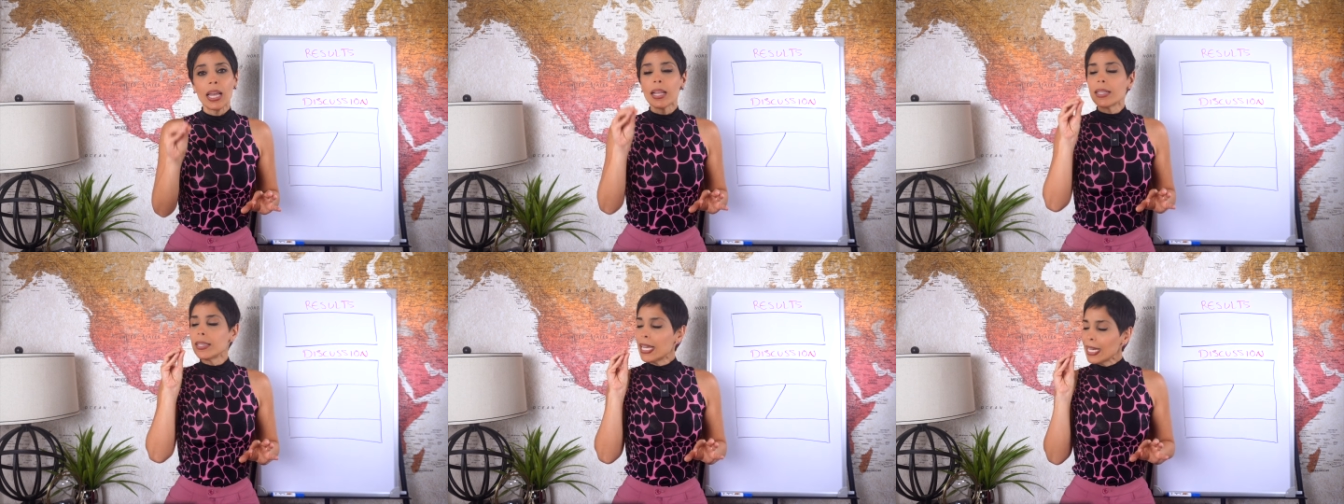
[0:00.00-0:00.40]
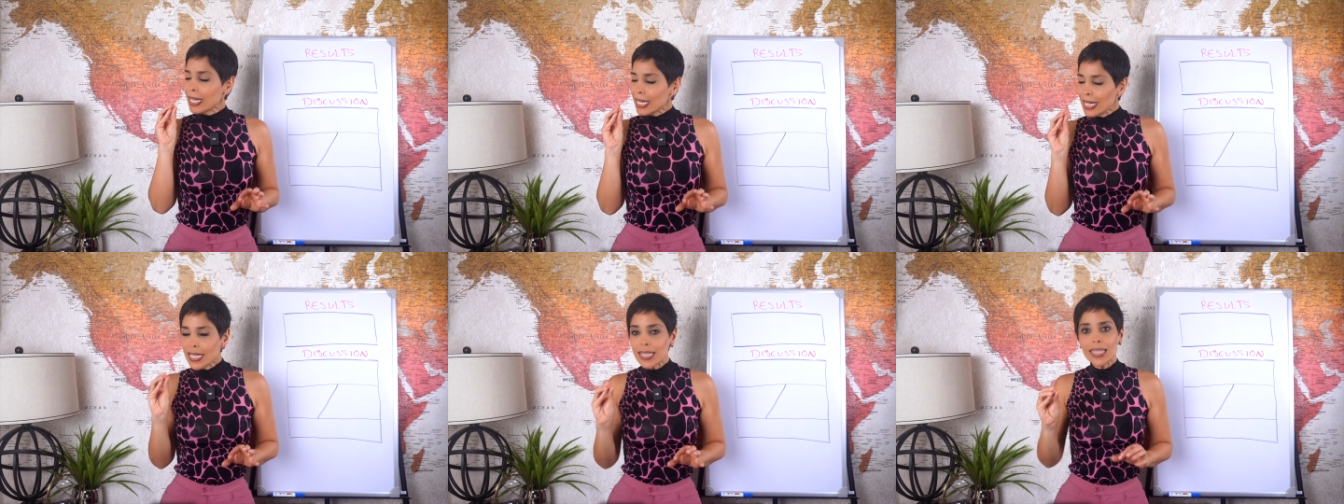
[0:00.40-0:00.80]
The
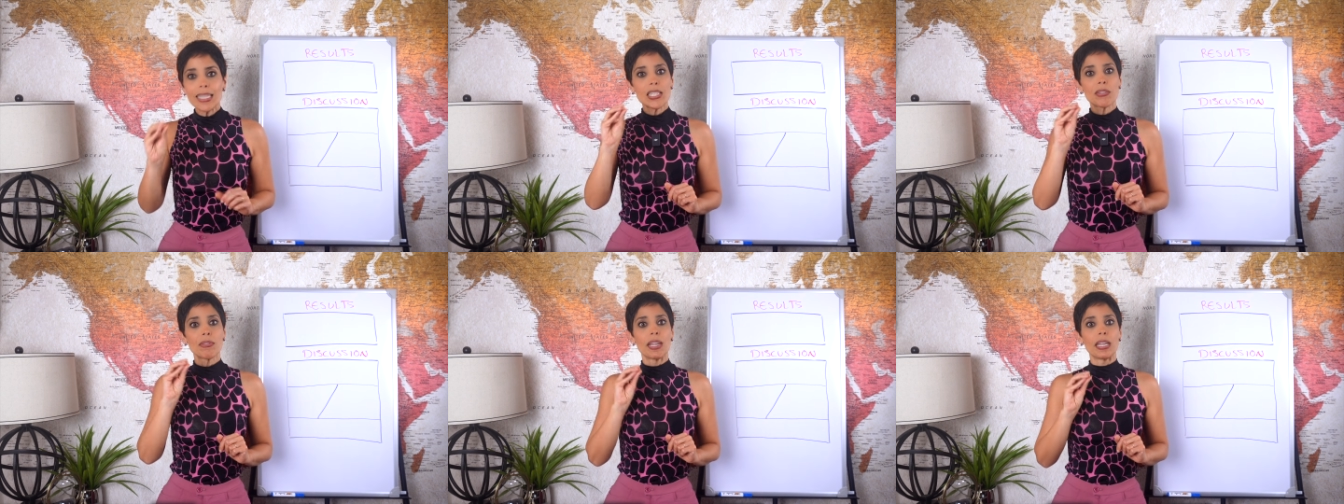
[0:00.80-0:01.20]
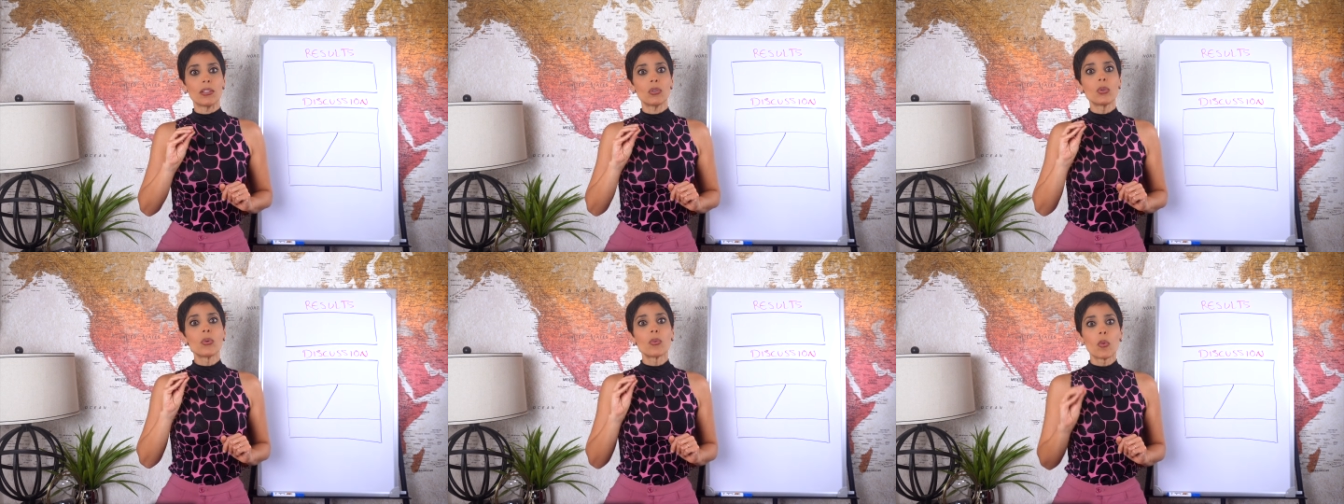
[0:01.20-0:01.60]
easiest way
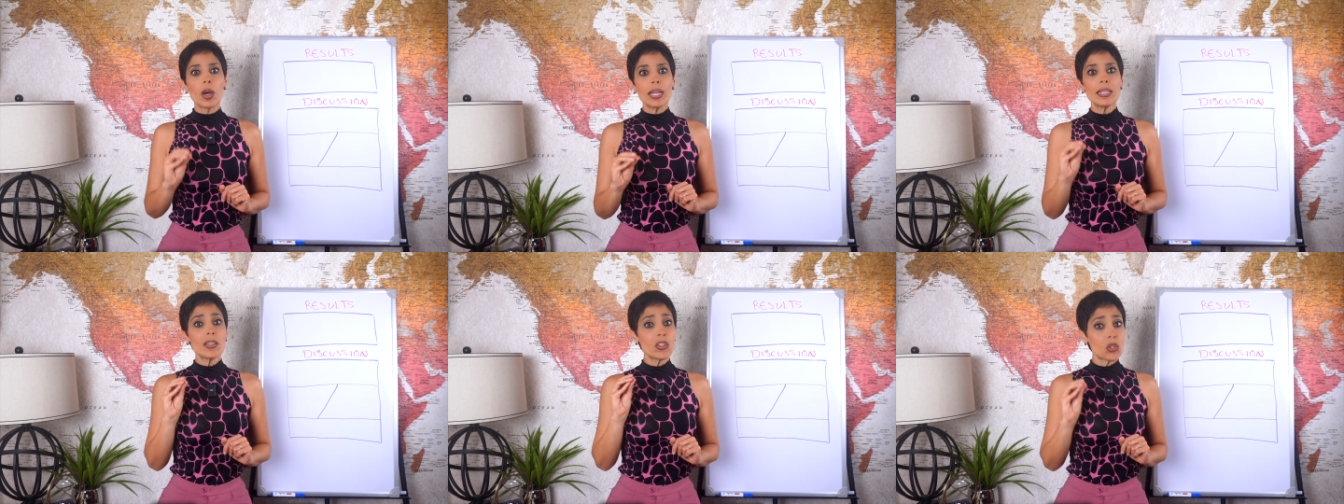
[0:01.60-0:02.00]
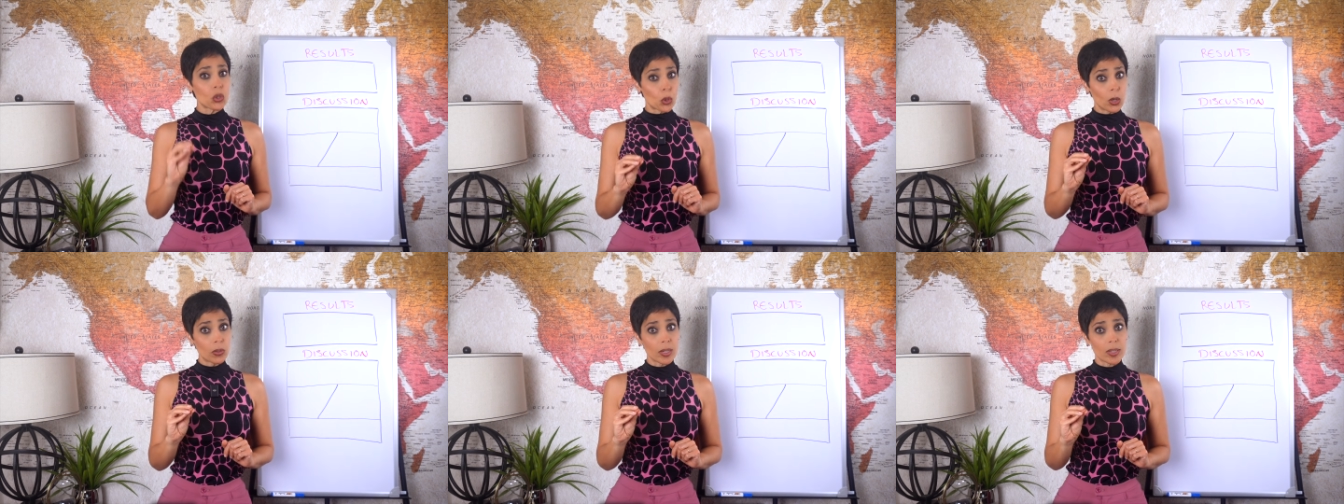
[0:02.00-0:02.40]
to write a
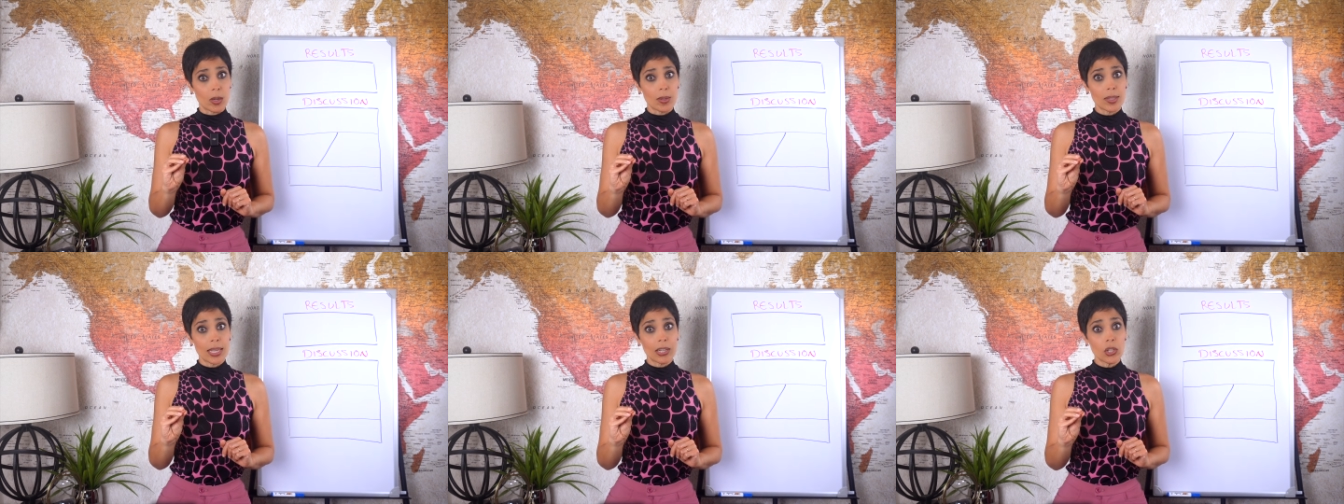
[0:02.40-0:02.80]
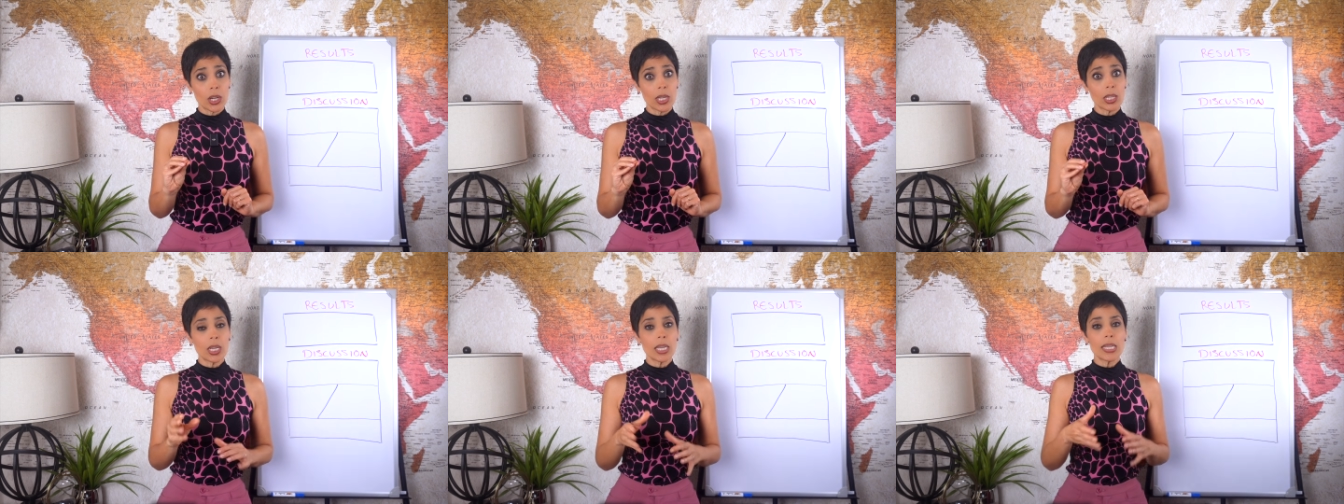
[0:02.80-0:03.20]
strong results
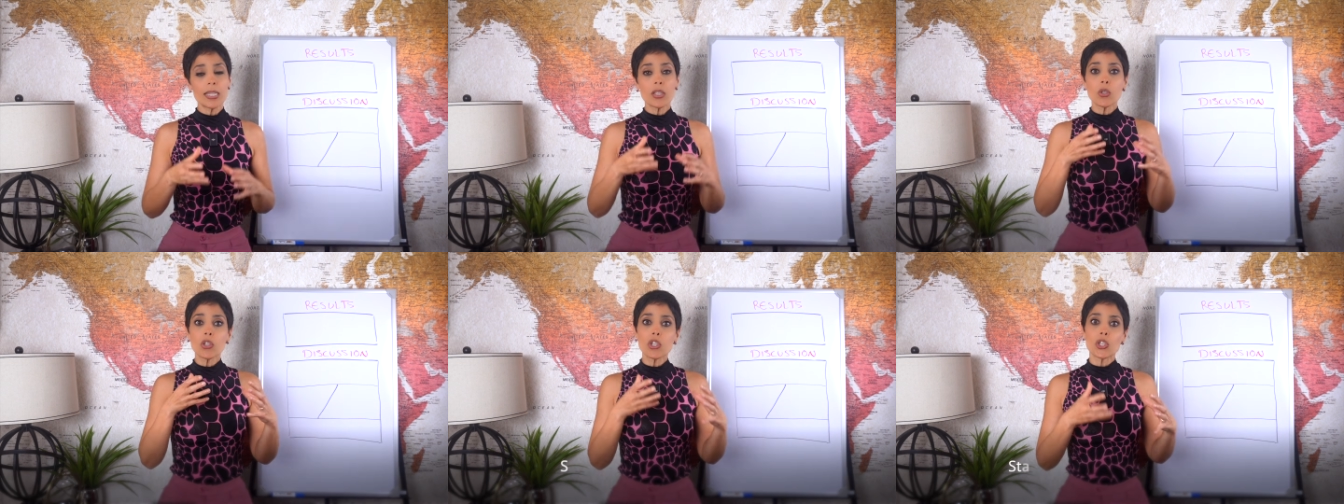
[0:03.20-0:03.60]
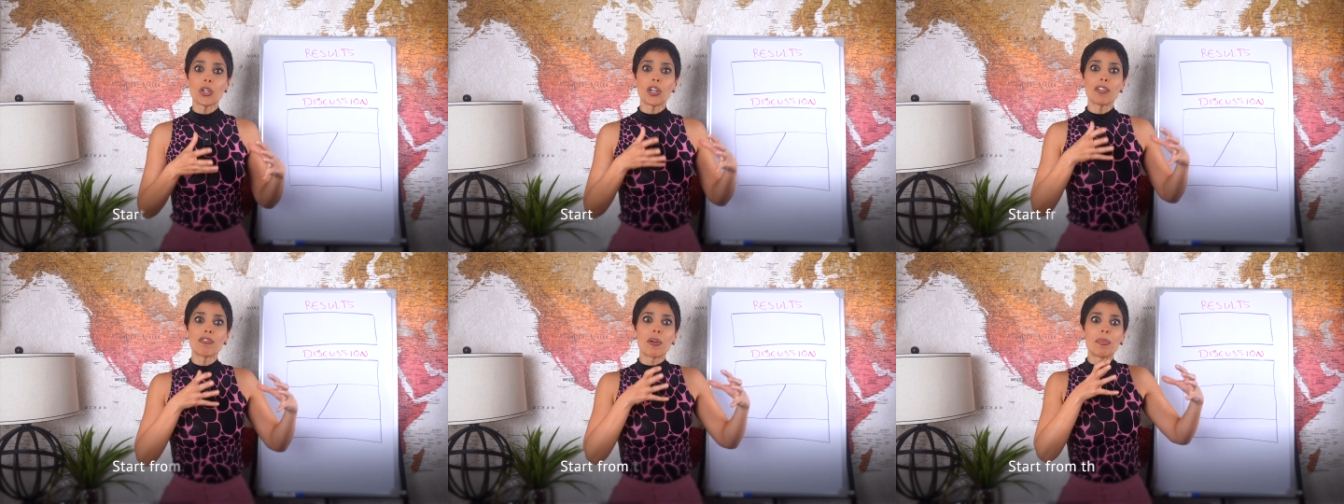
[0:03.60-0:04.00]
section is to
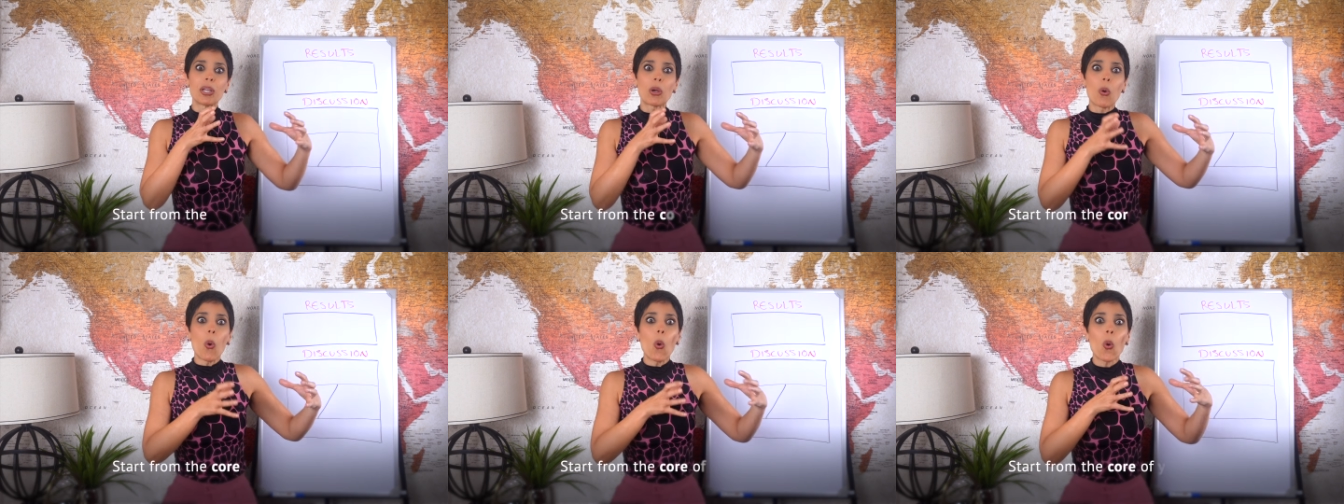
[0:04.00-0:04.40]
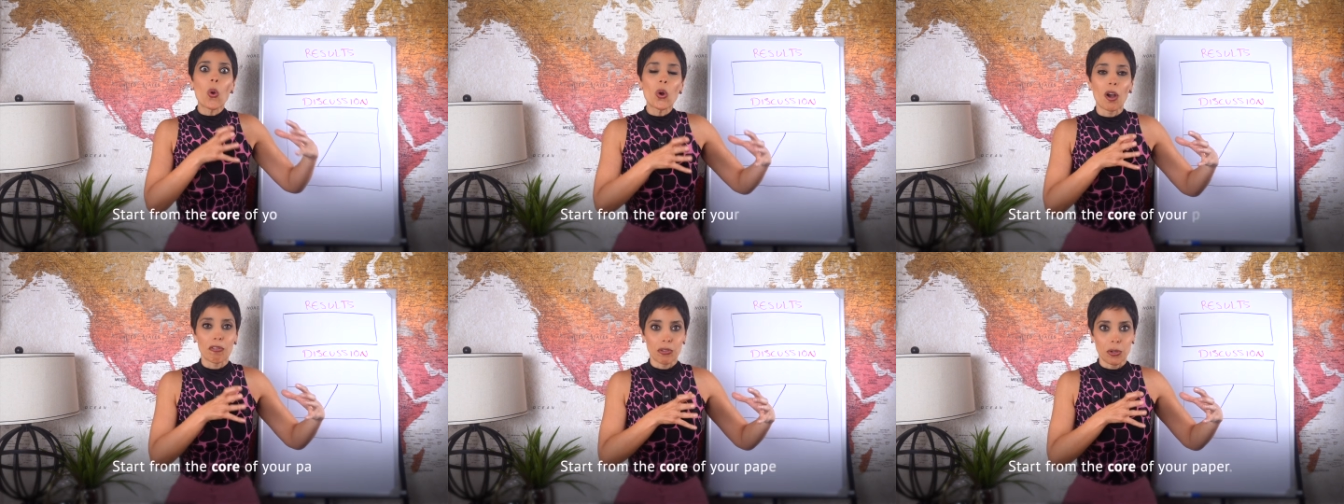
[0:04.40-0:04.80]
start from the
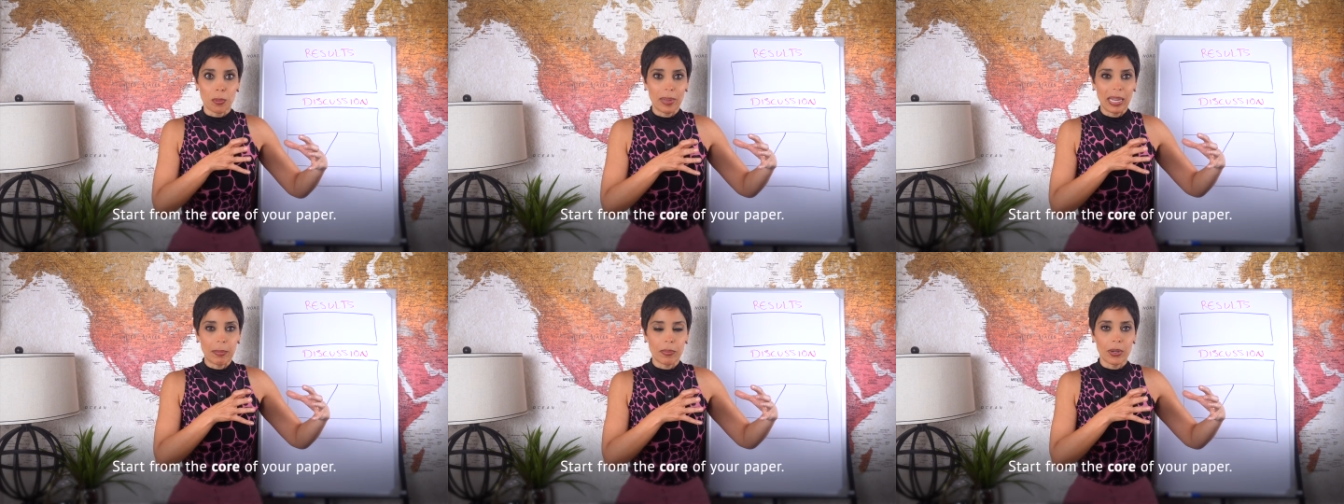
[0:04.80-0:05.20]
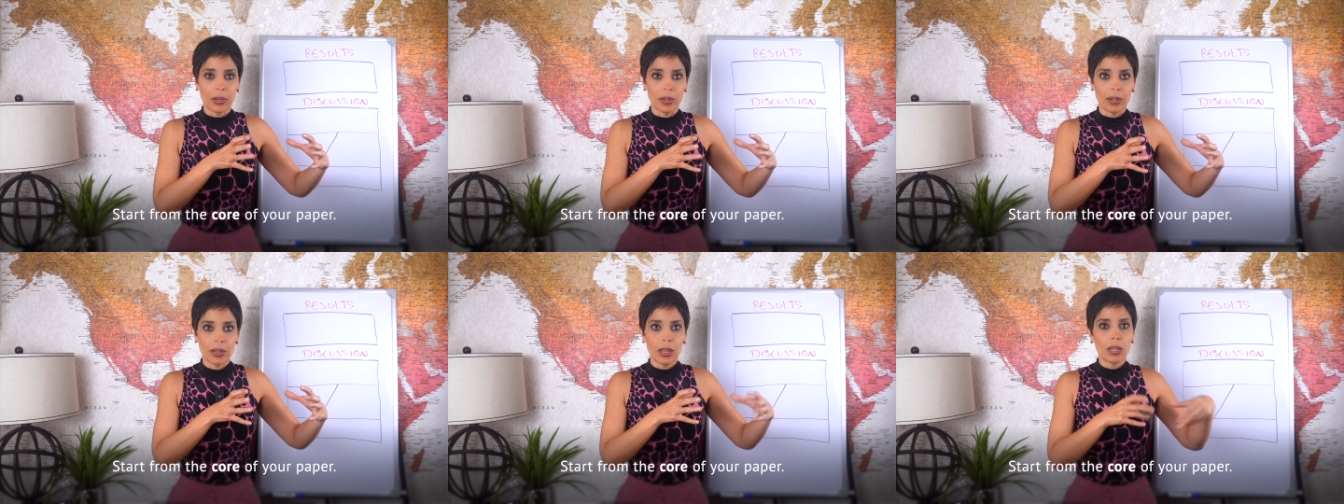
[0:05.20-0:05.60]
core of your paper.